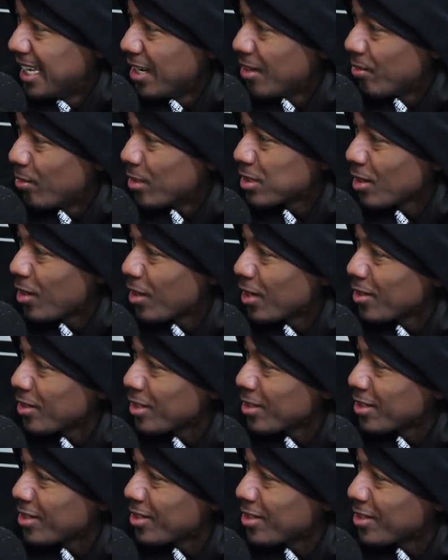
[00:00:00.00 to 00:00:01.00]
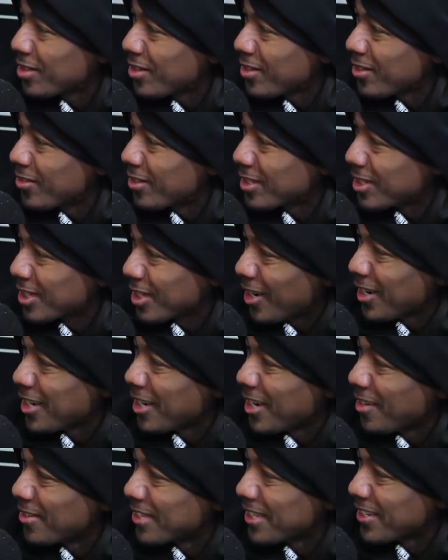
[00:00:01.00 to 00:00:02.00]
What's all you, you, you what's all
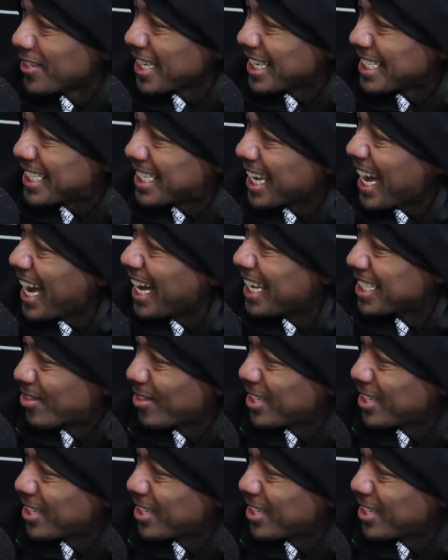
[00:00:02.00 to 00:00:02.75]
your your chest?